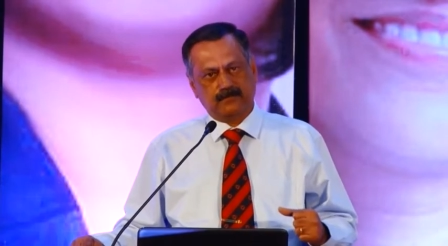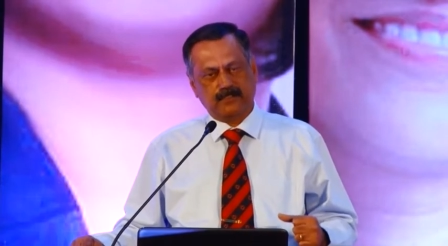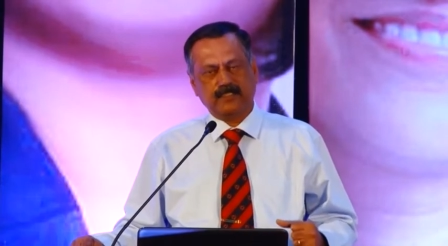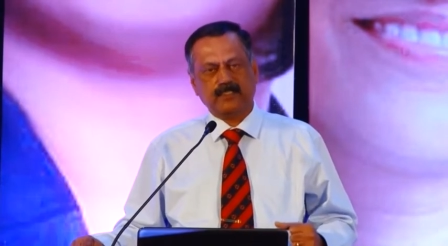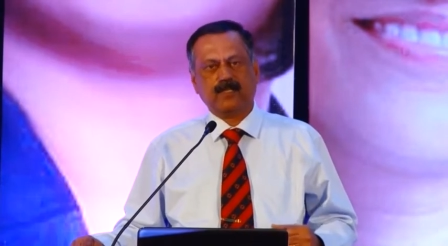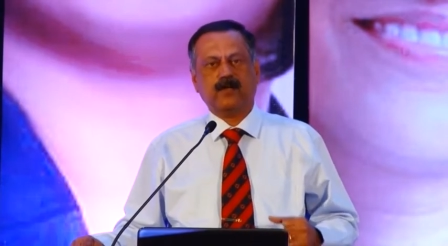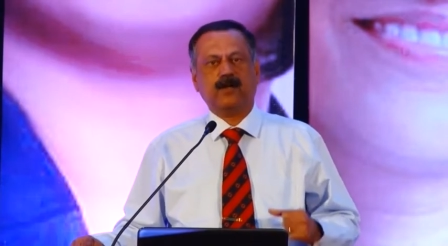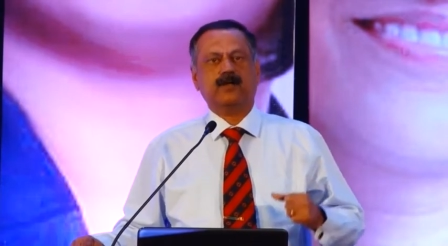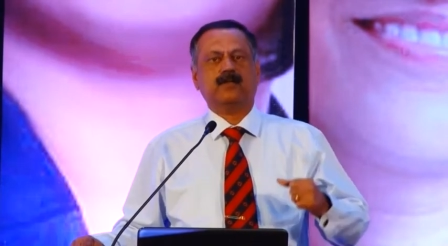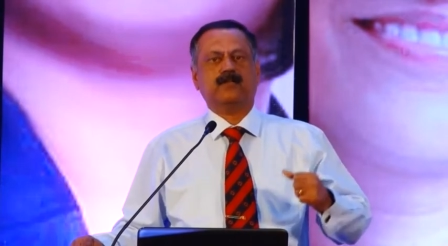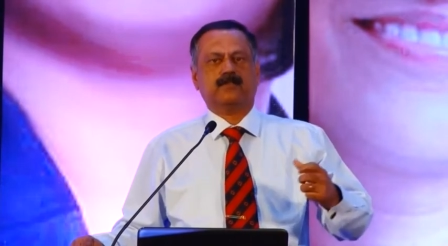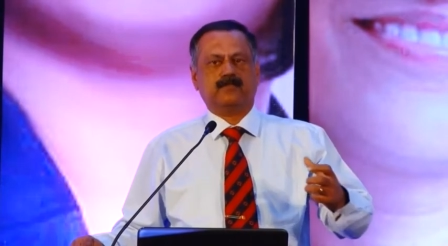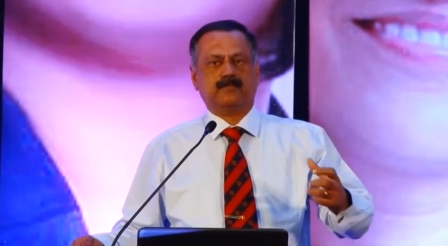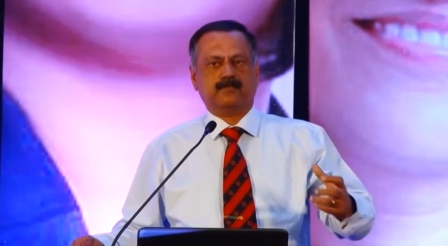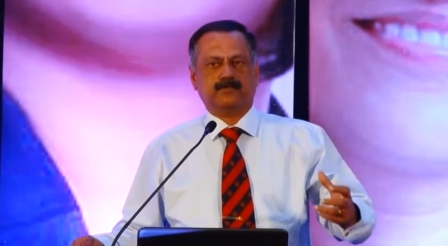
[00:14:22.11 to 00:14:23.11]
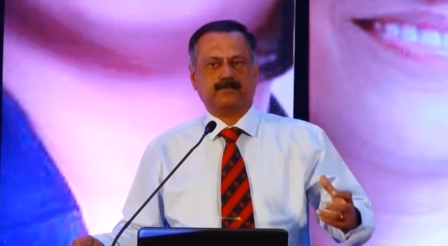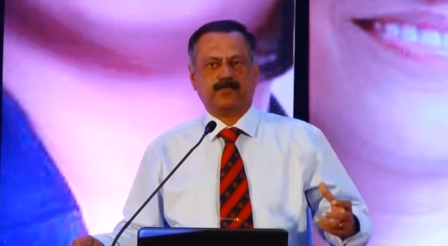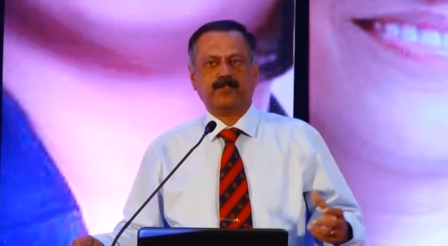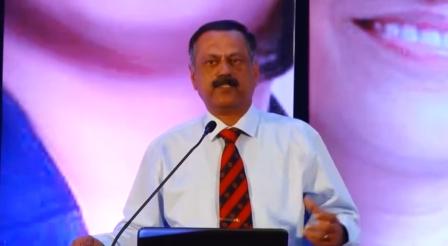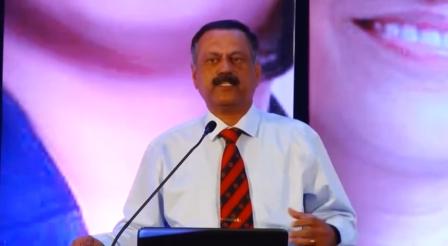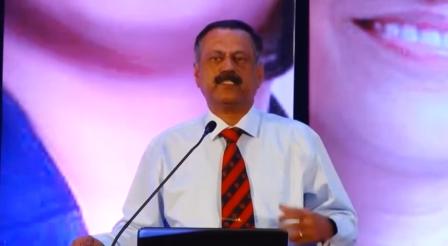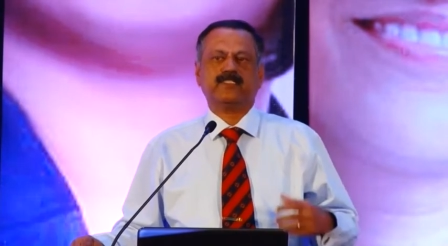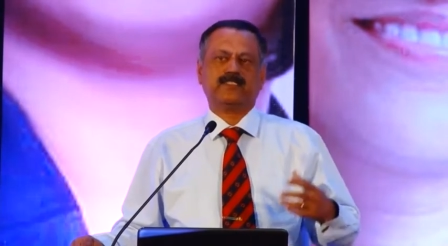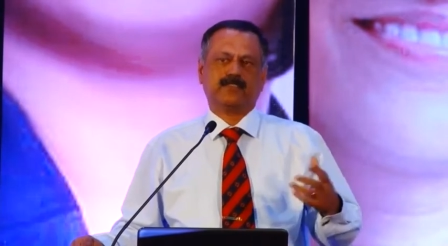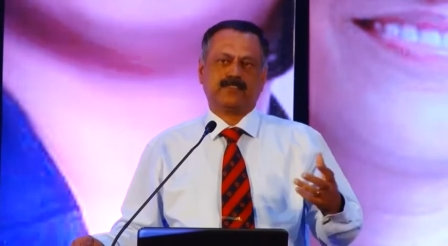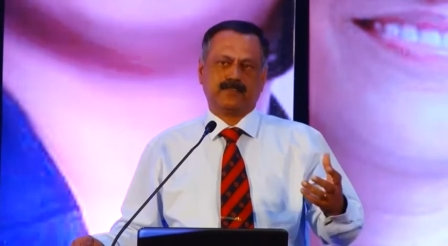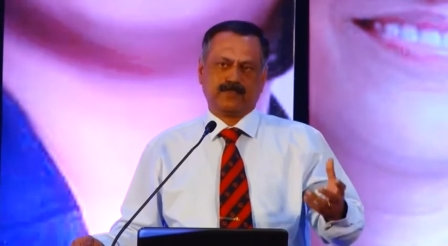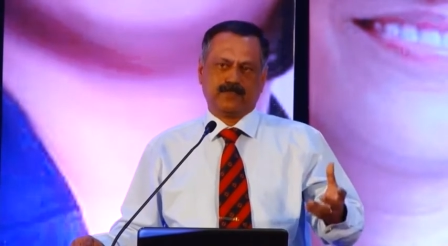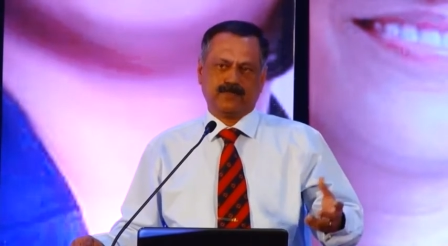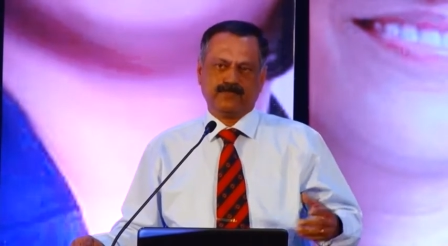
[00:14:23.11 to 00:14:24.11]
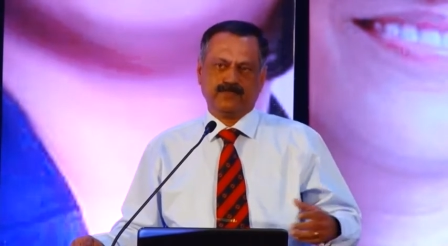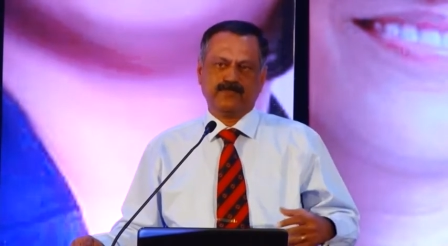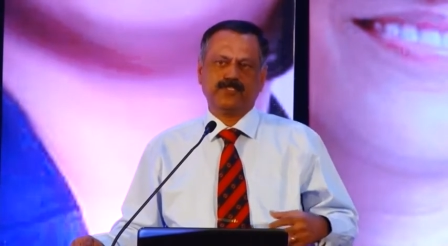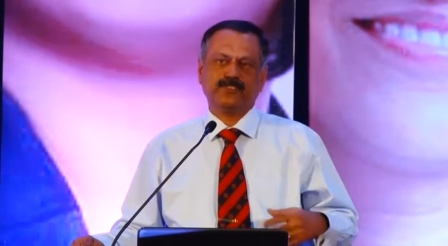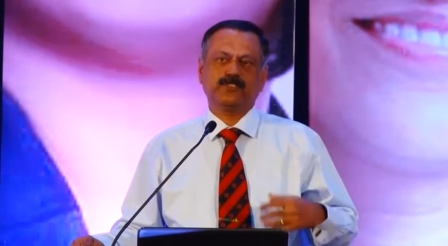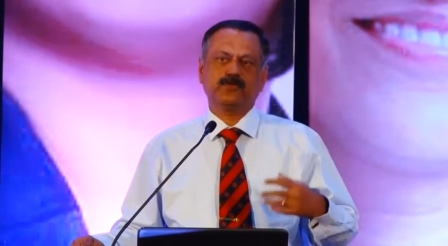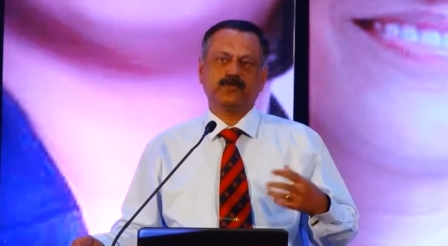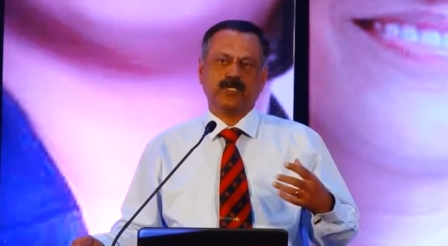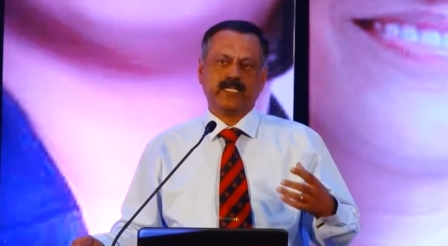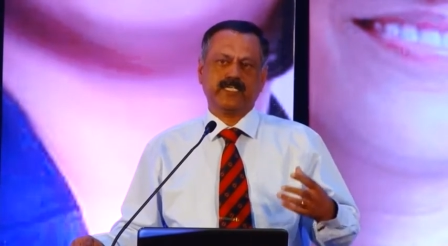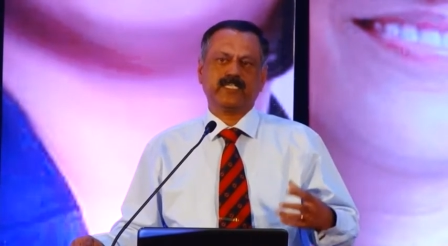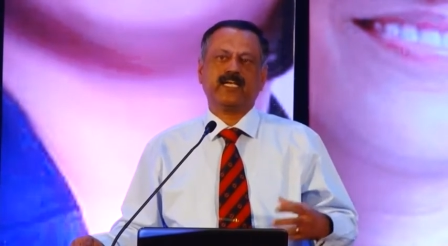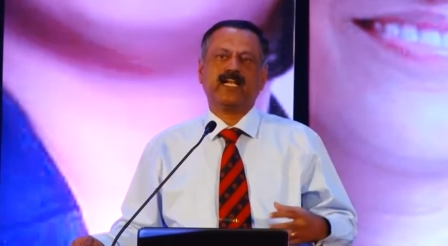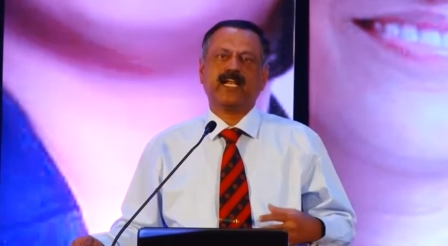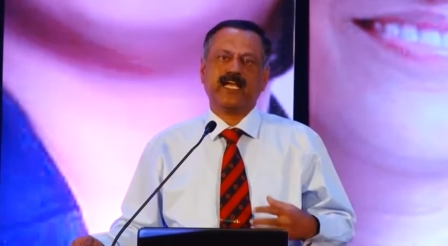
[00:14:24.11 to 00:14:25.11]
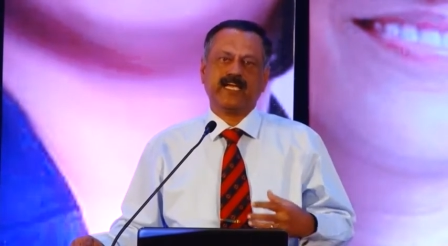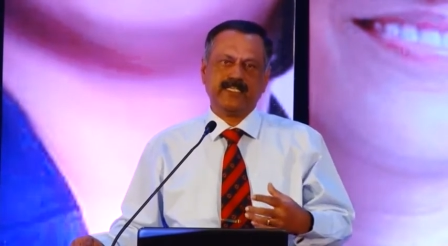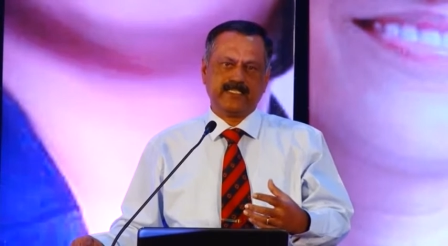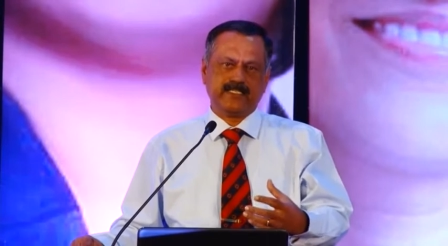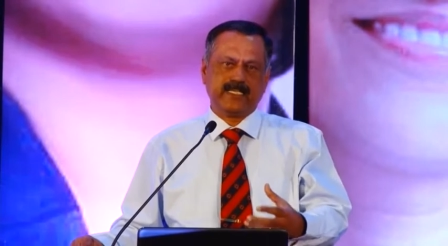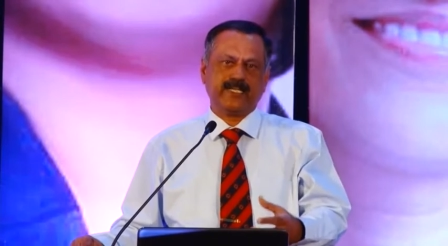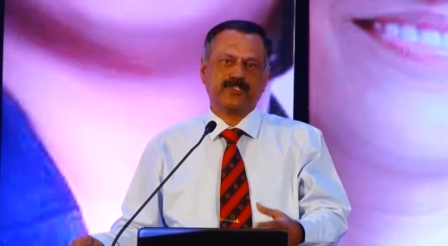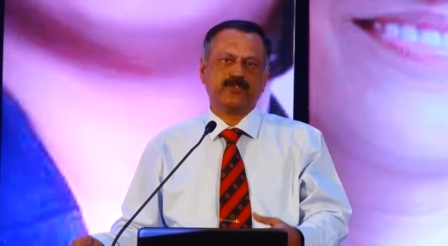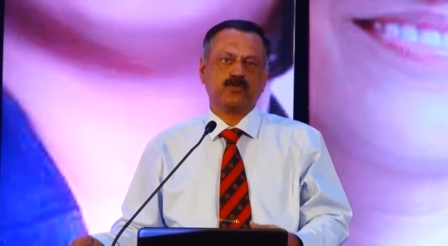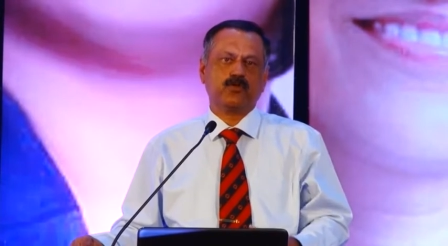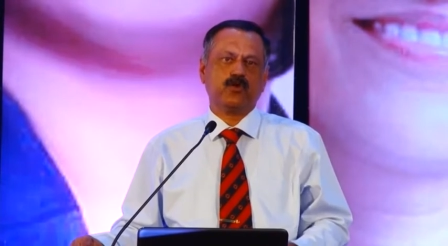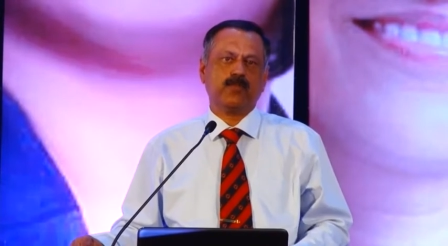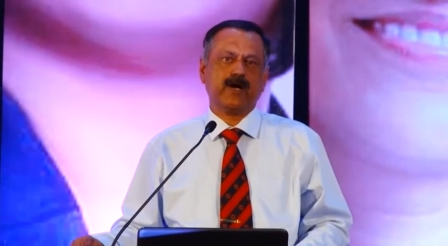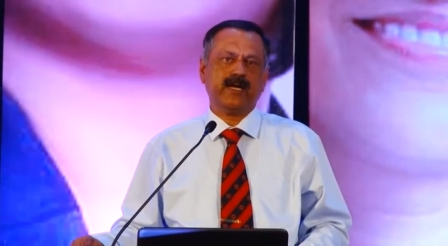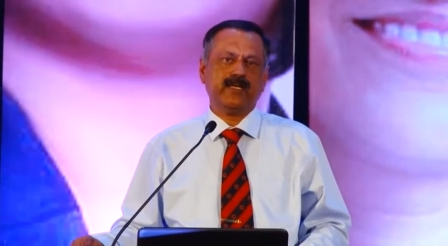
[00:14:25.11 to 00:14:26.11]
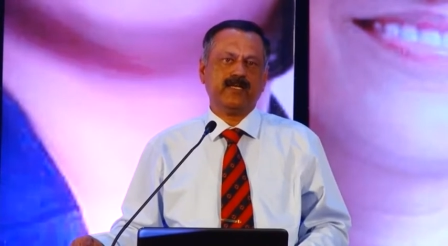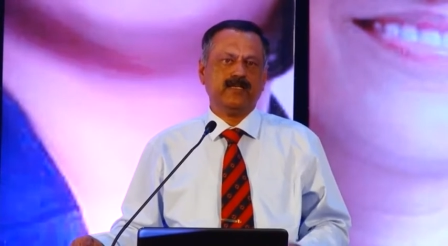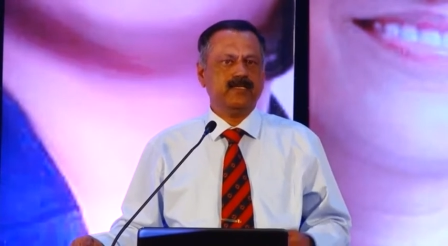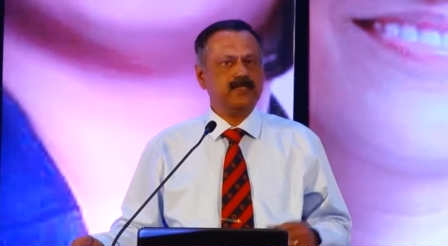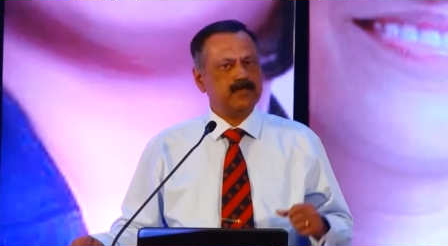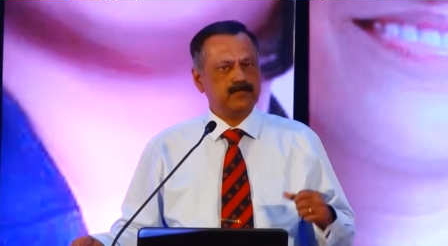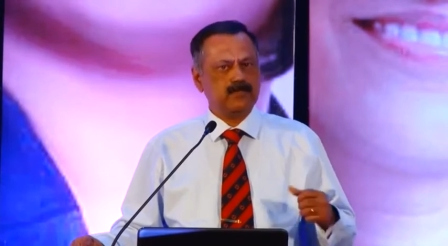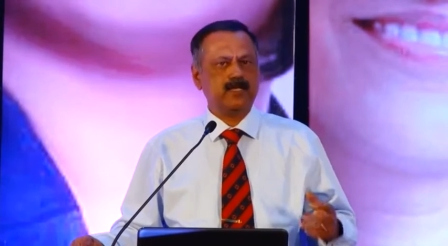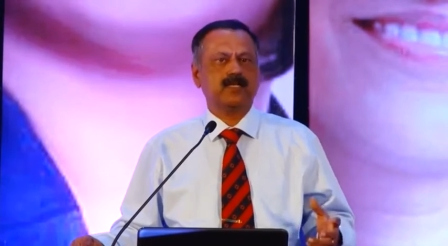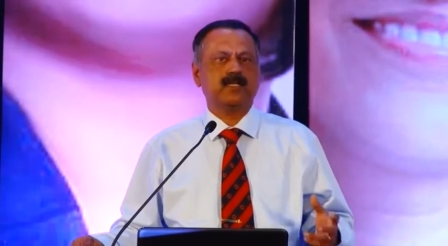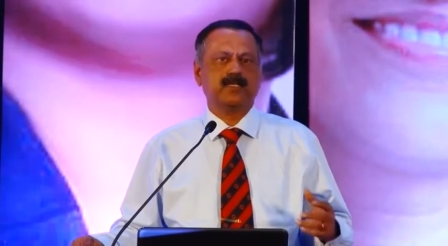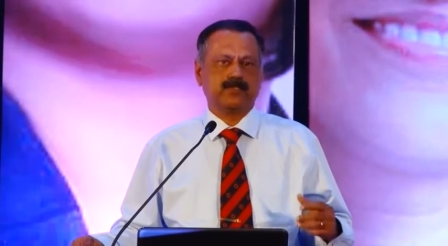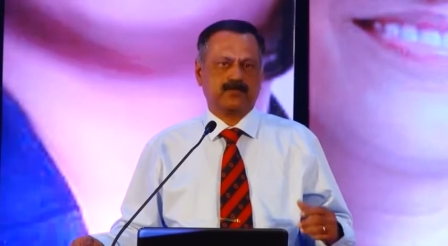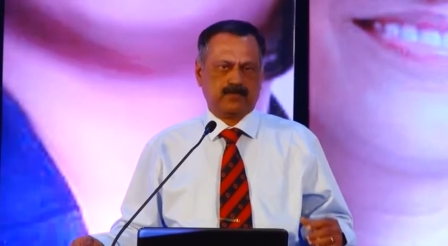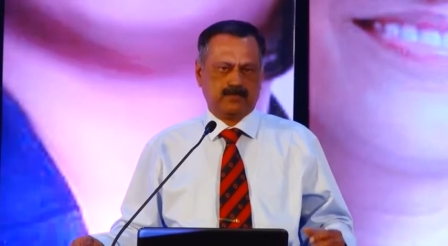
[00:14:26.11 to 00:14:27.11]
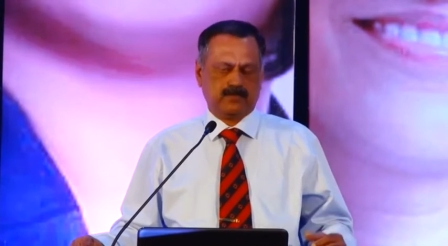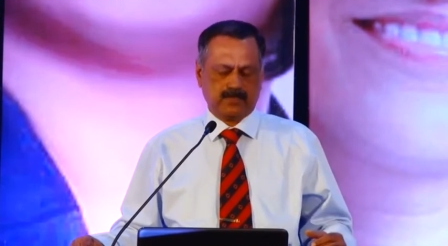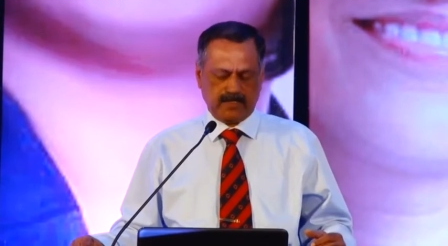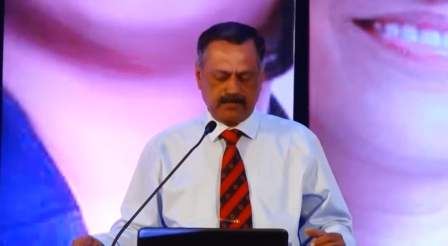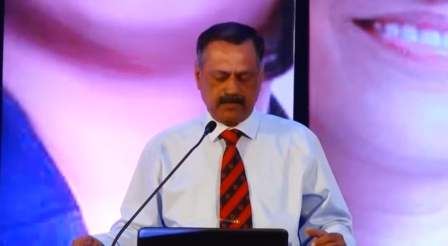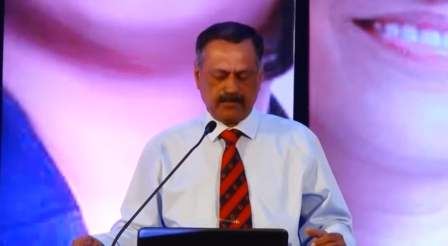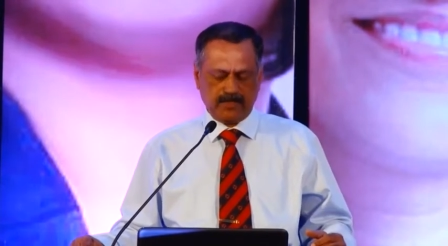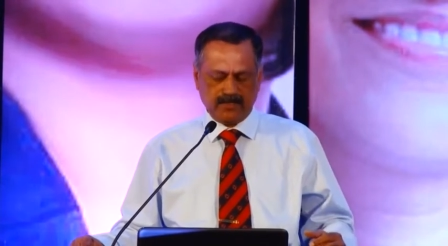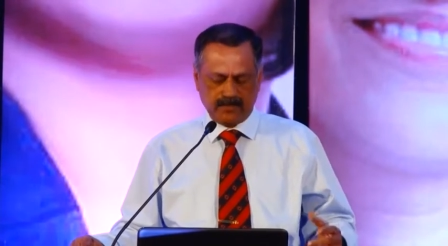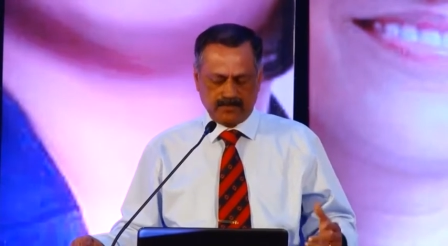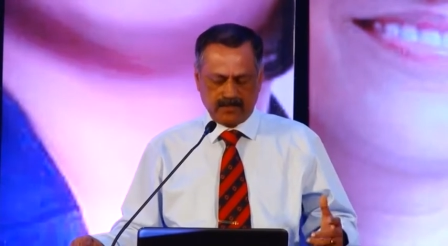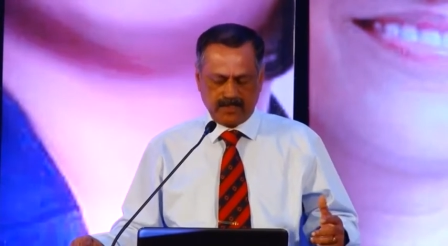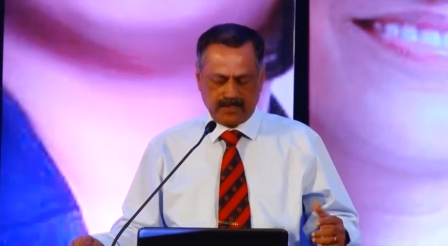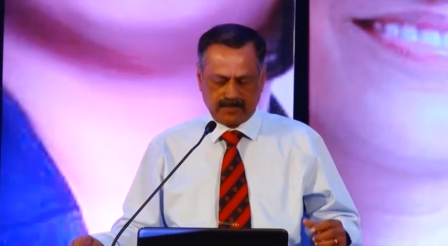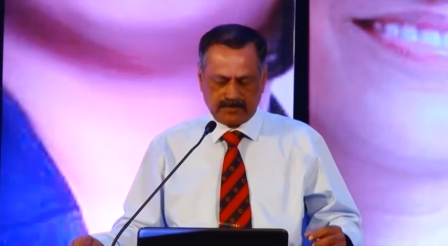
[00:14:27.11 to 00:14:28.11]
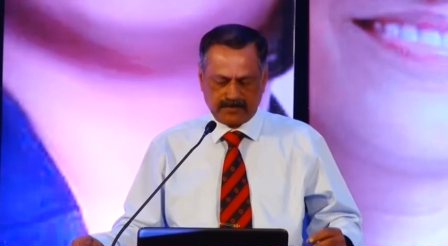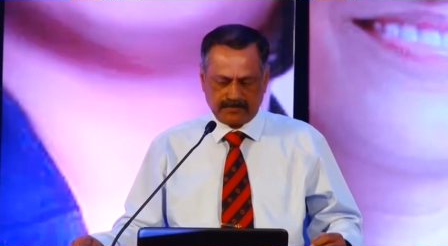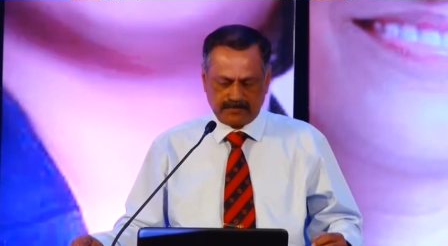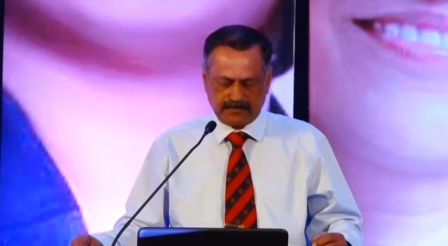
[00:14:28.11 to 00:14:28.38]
is a long process of which you will internalize as you go by, but learn to. Remember, learn to.